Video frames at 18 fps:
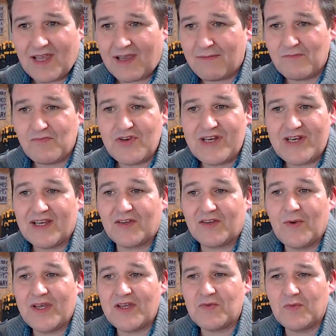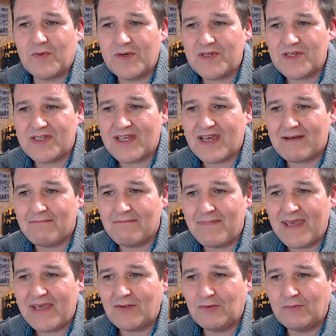reading a question. What's that
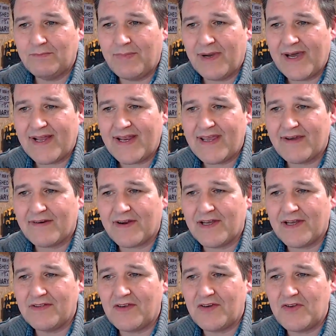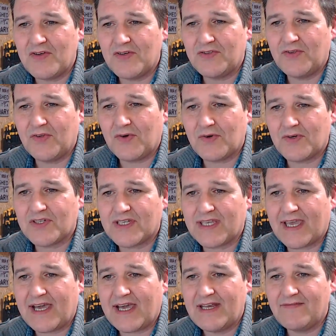metal barrier under your dog's
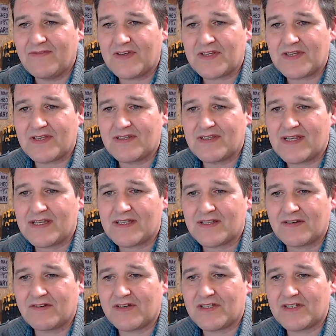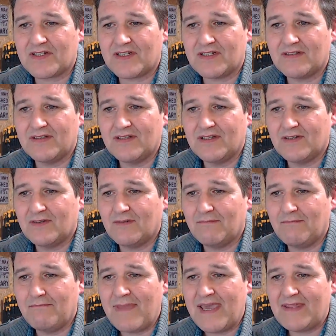canvas, says Christian?
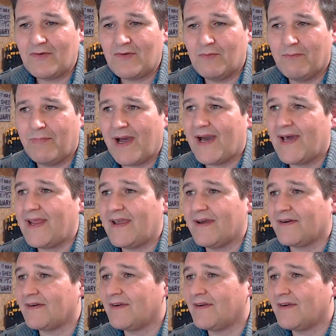Metal barrier?